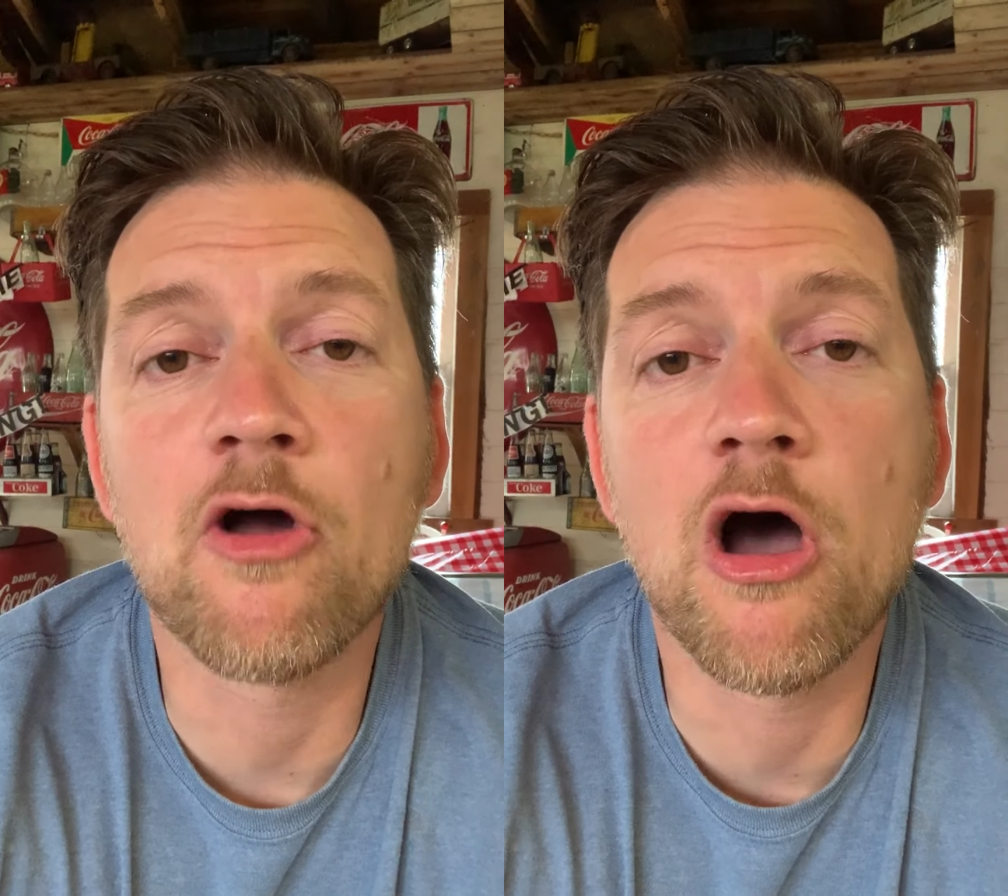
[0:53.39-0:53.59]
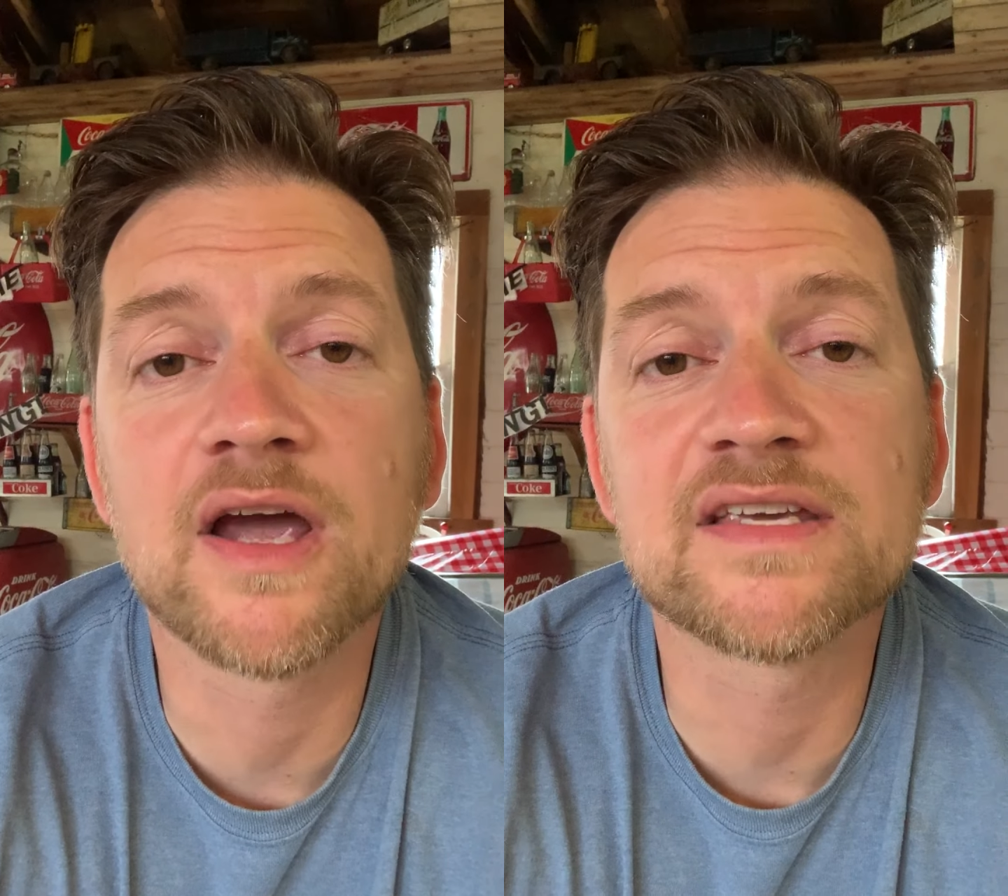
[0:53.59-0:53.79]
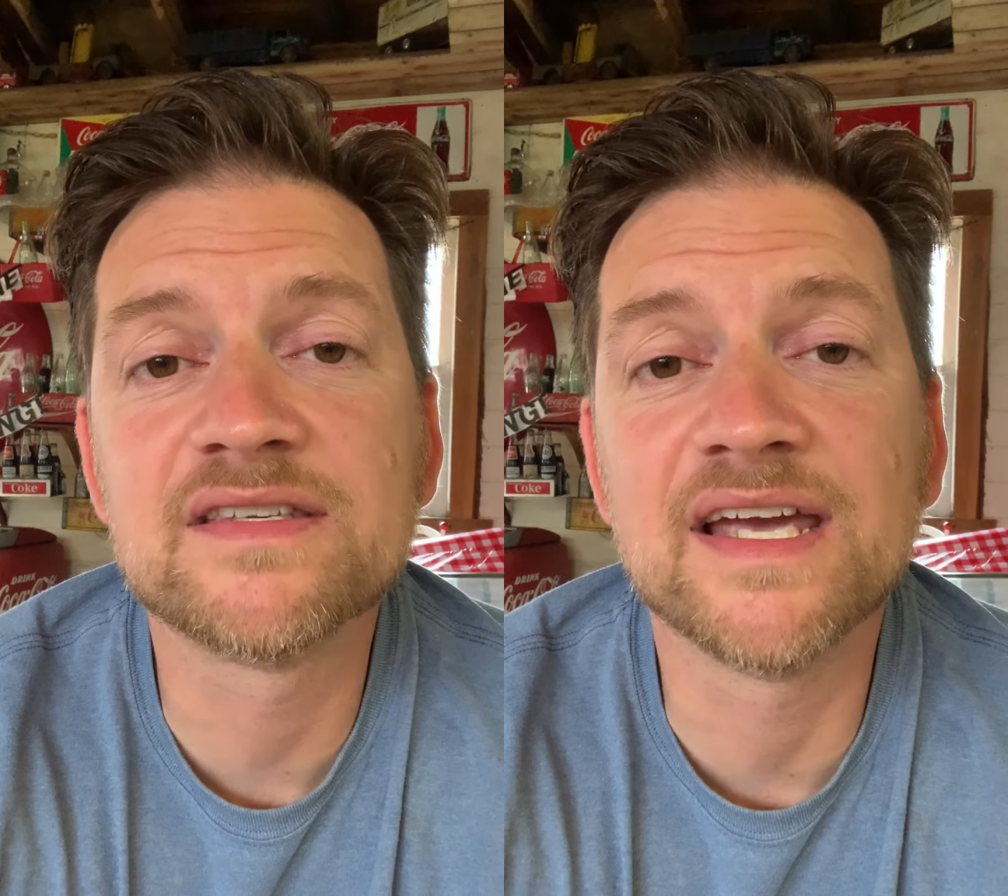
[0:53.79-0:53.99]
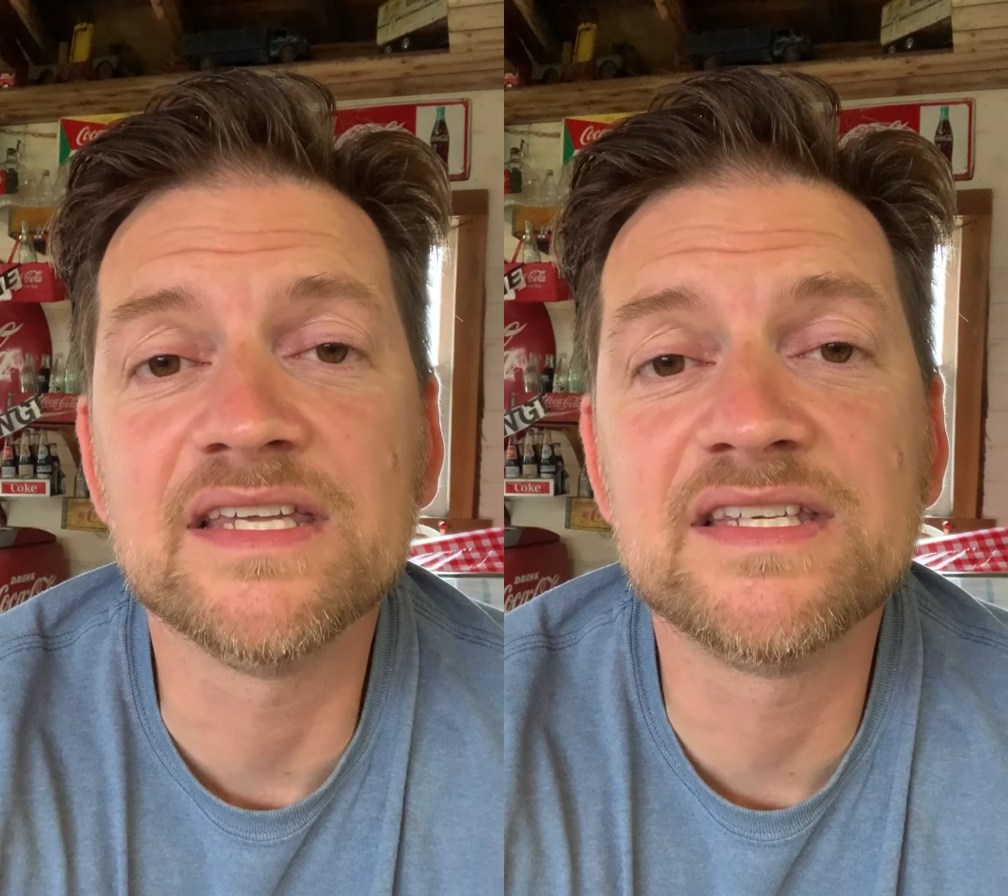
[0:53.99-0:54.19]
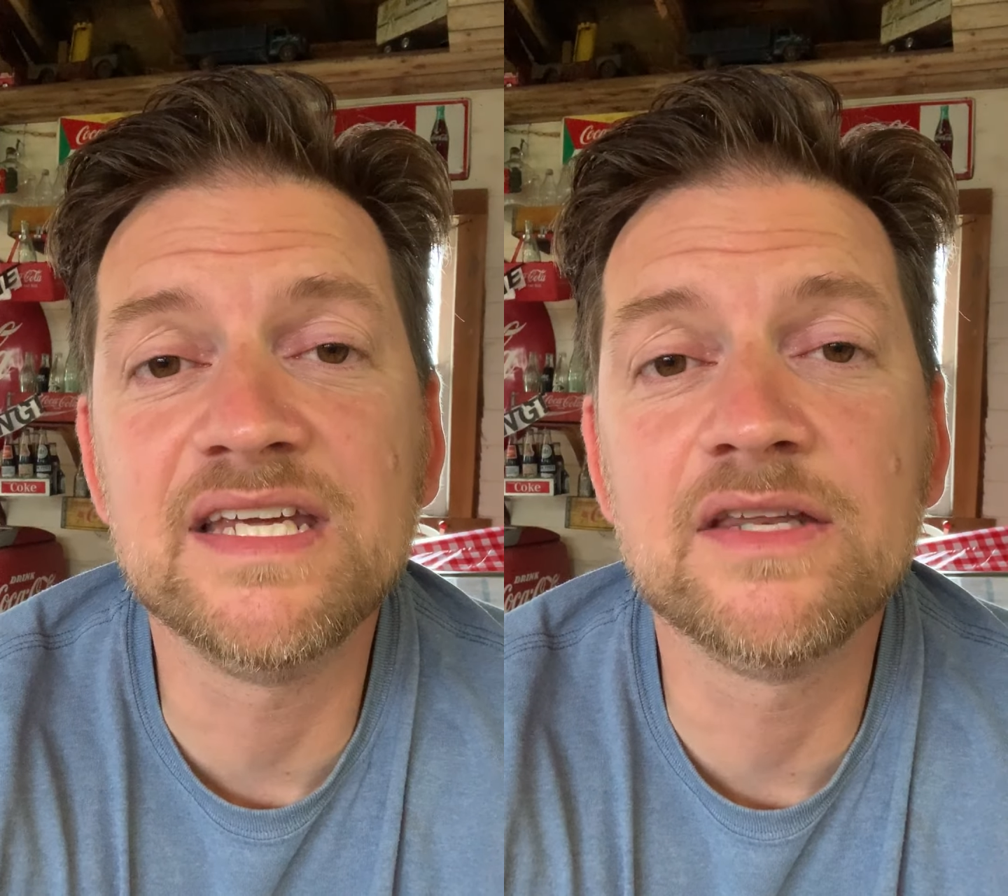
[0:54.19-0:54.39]
on August
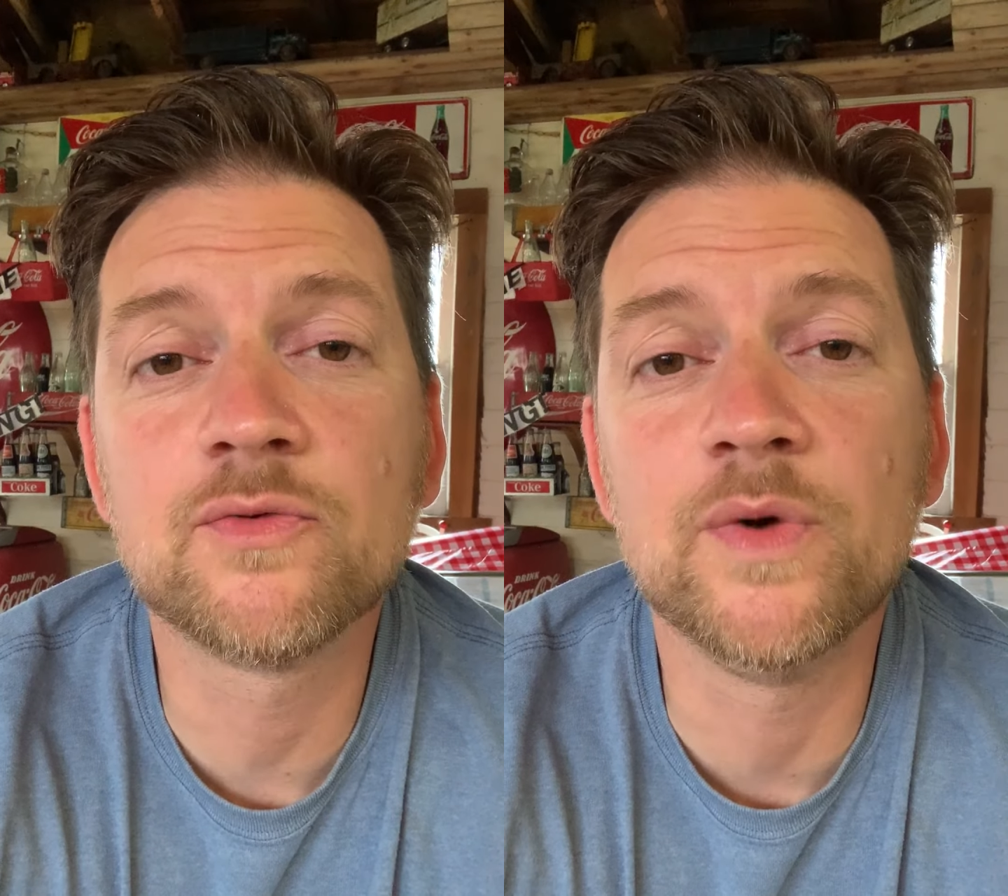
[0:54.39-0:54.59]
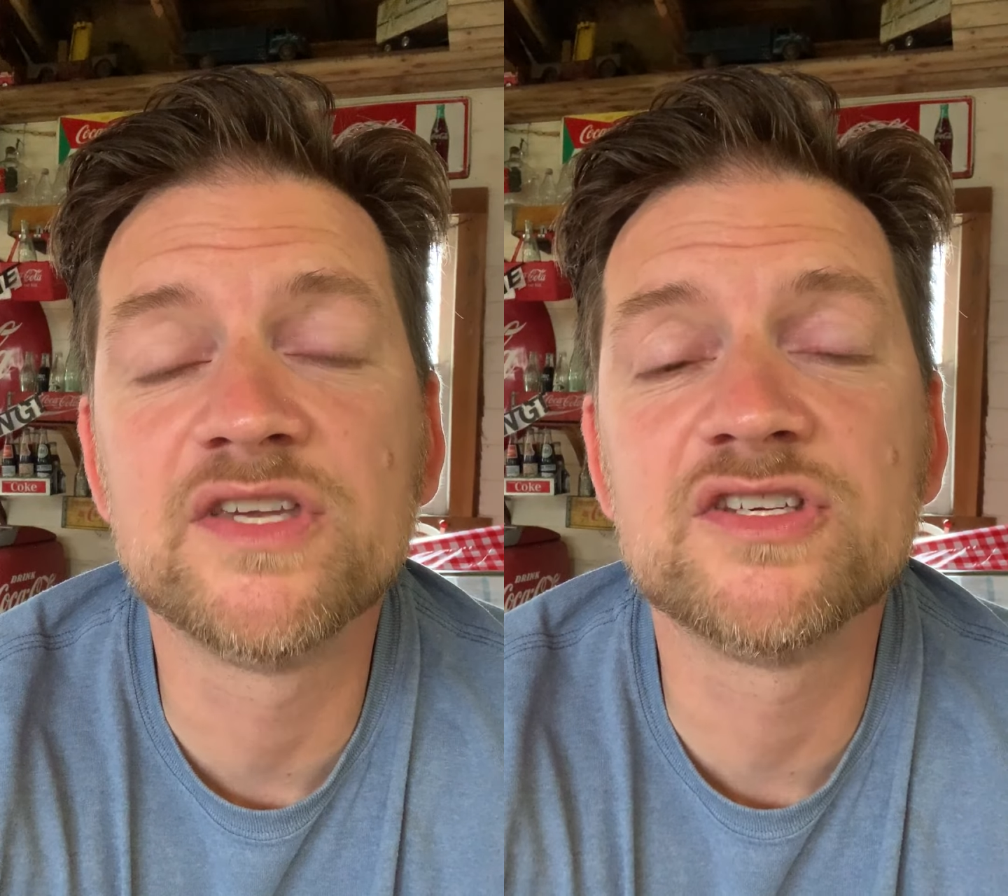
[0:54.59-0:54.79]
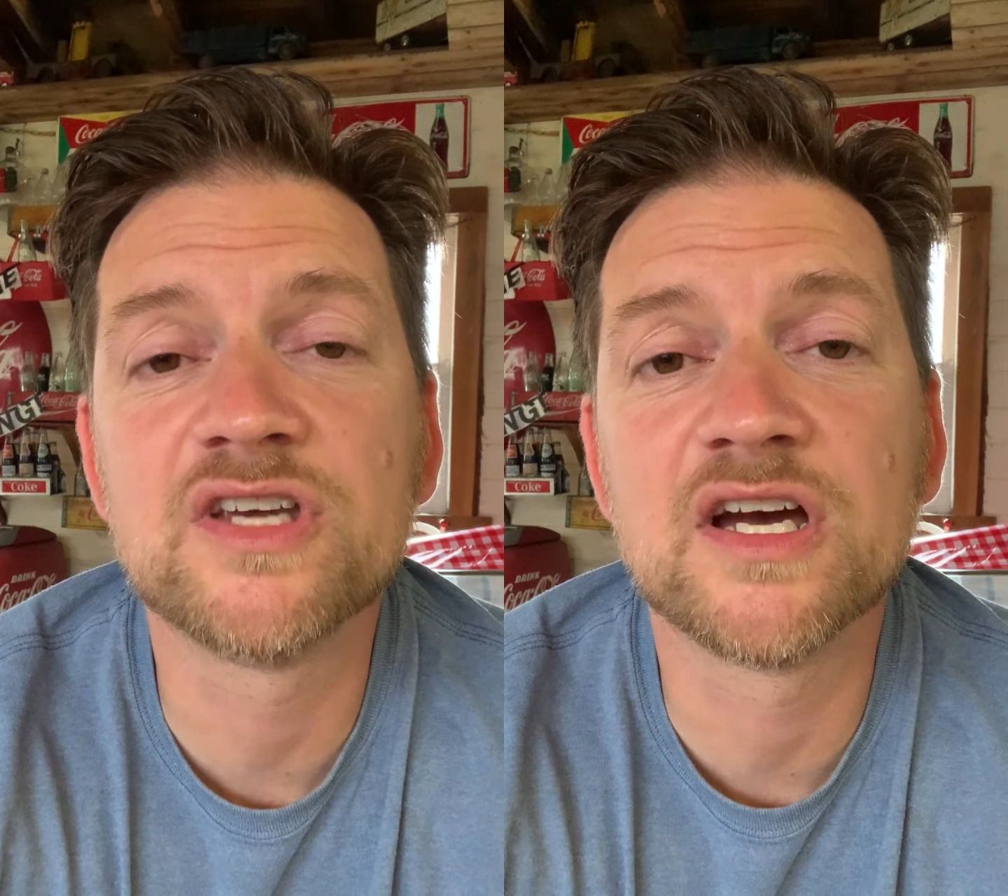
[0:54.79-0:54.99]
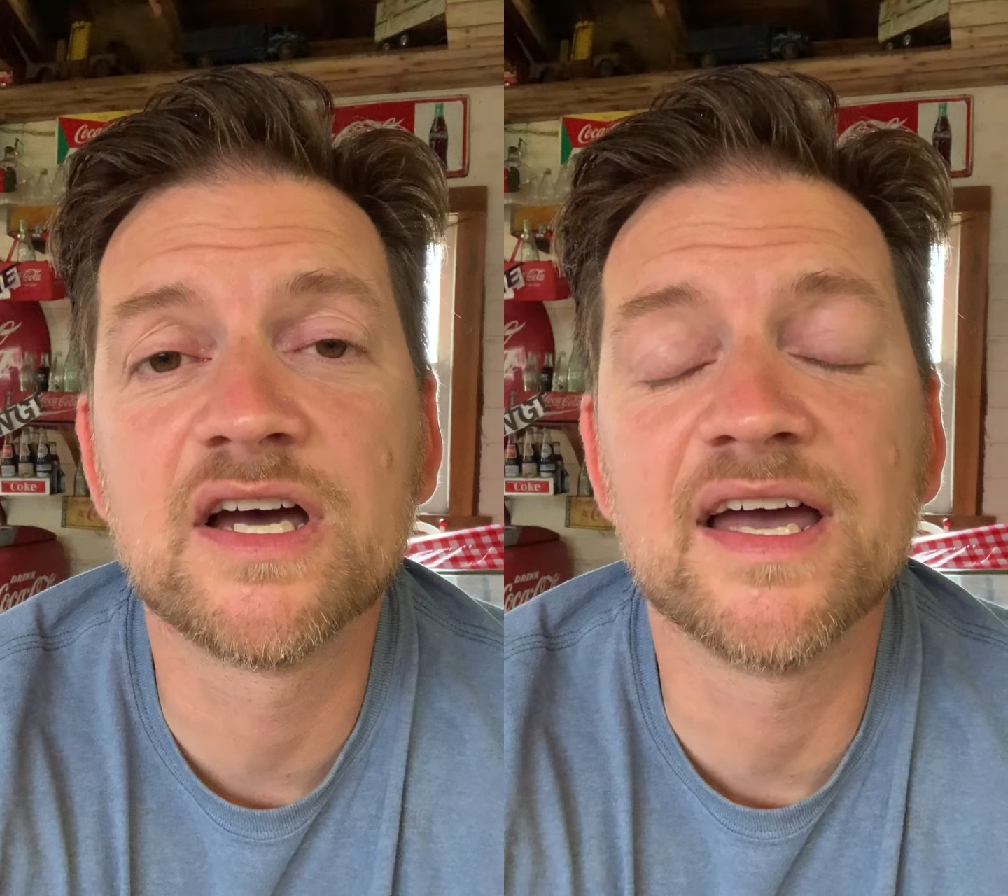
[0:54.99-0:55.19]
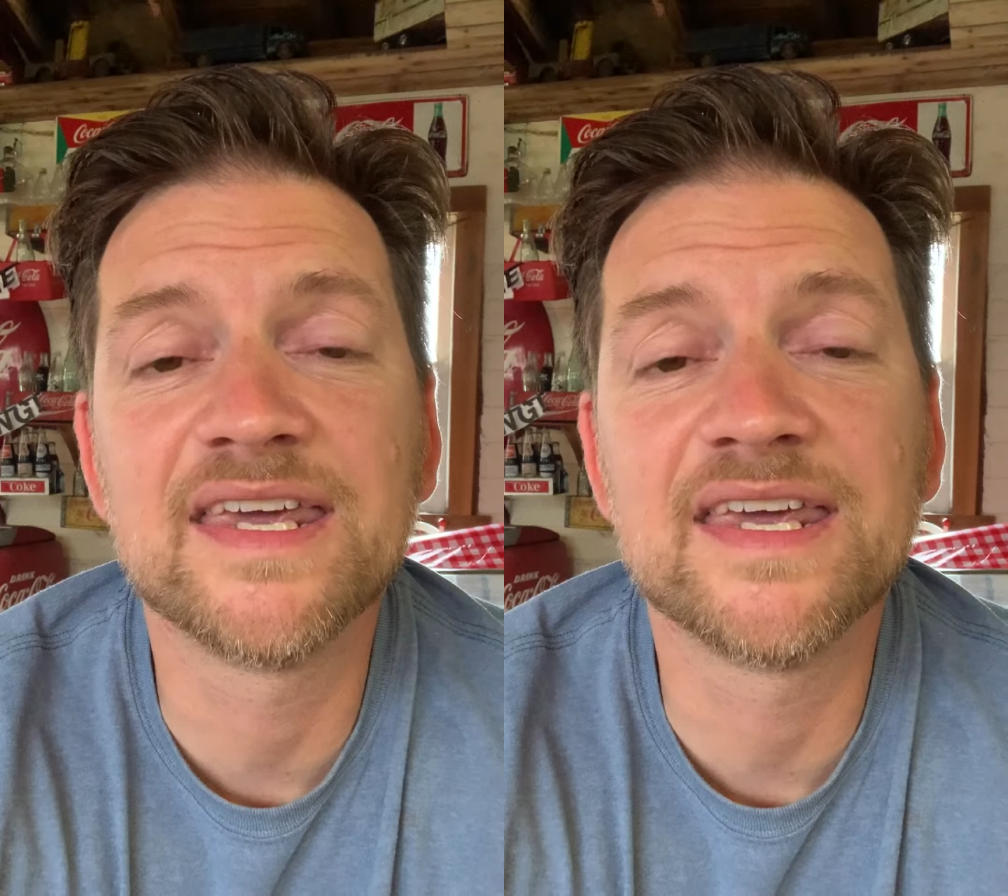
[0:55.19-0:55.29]
19th, which uh,